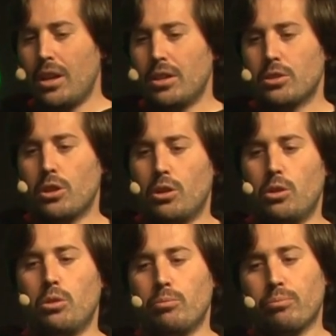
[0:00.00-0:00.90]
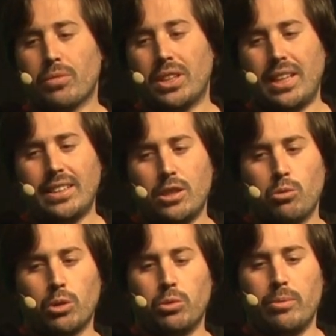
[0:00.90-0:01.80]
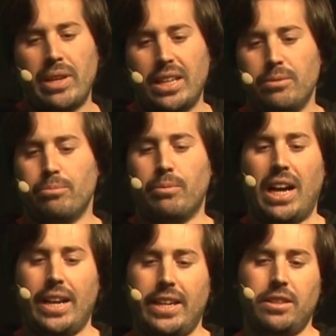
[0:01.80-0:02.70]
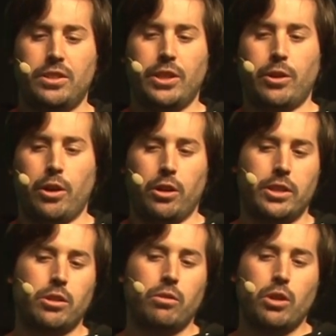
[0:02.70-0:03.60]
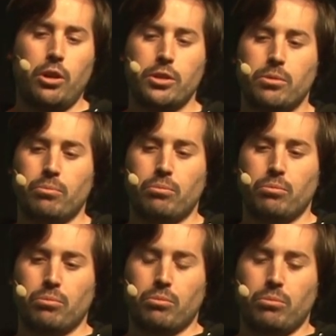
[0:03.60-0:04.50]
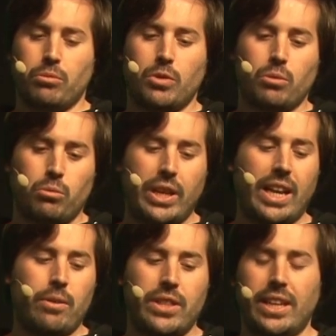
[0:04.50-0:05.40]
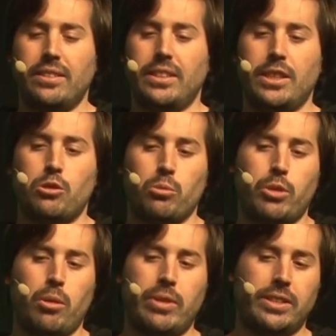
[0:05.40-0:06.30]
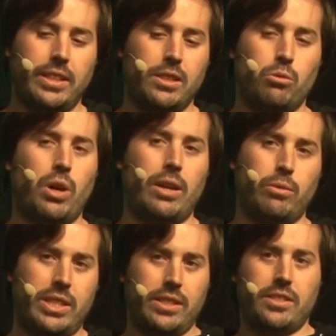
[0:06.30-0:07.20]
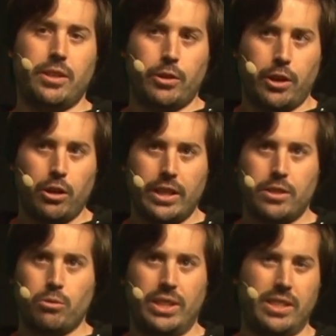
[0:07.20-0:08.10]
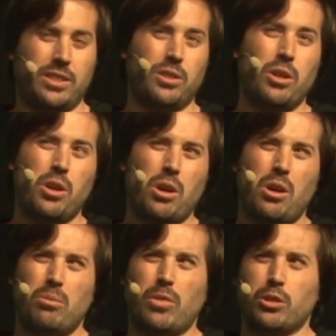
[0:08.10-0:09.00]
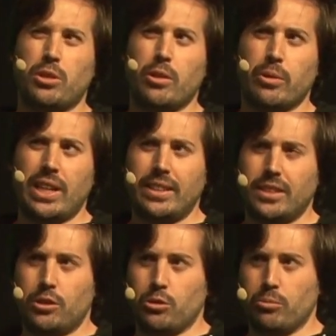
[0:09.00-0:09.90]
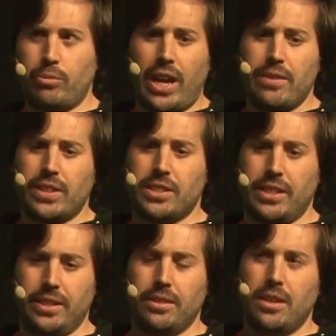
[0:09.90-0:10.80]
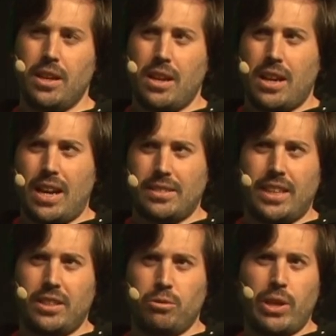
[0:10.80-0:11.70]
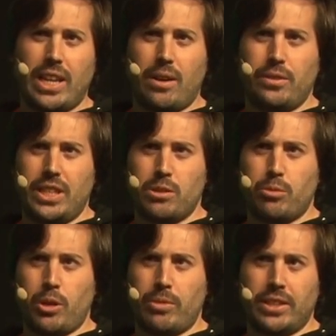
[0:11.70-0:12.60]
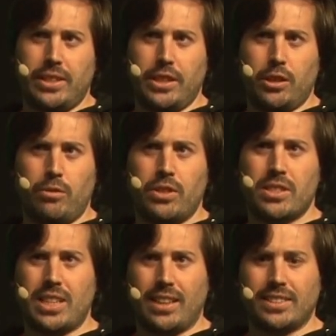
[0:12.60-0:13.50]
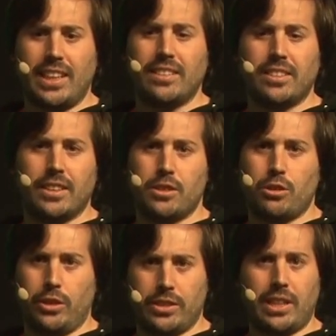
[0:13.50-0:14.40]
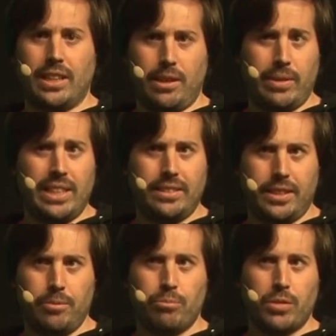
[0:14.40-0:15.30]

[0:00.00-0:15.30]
So that is what we mean by zero knowledge. Of course, we have then these two properties, one which is zero knowledge, which is mostly related to privacy, and then we have this property of succinctness or scalability,